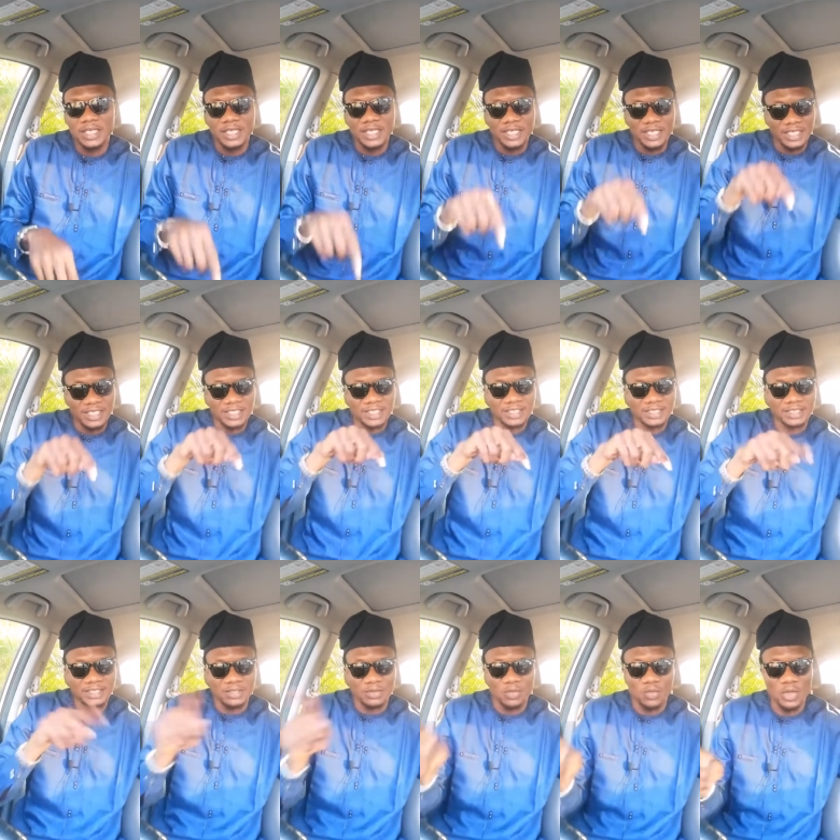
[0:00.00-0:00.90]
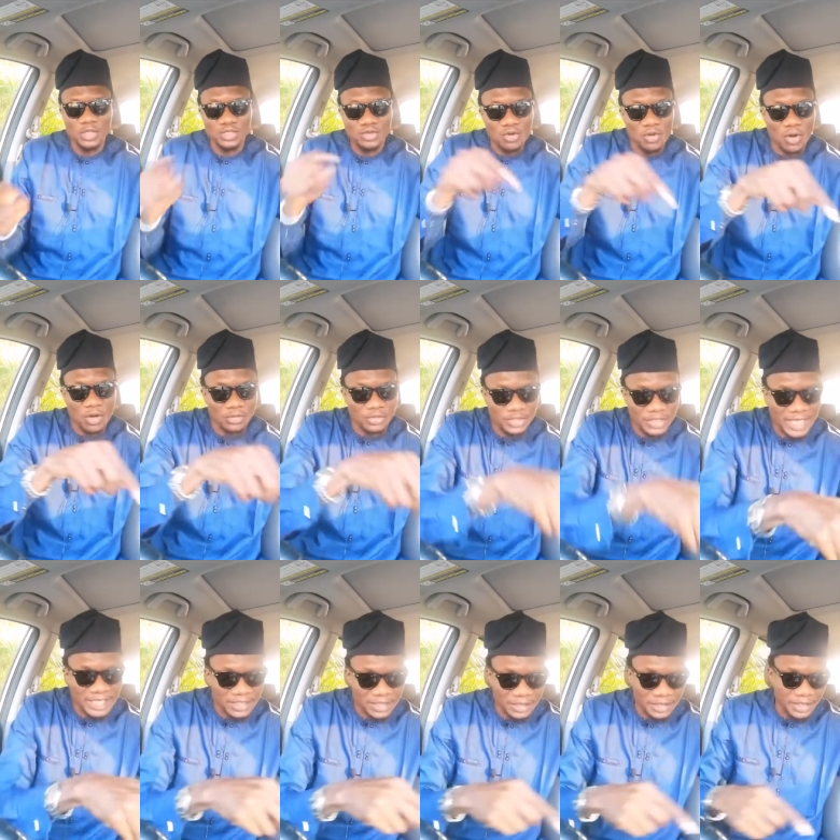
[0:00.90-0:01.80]
is what you call
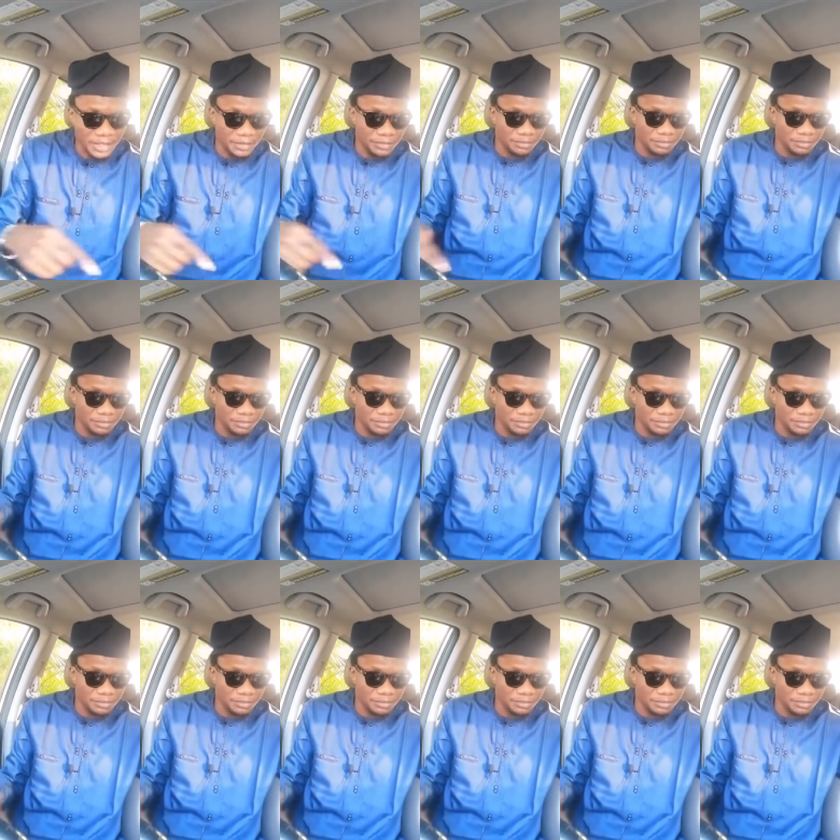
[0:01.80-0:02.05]
Saturday.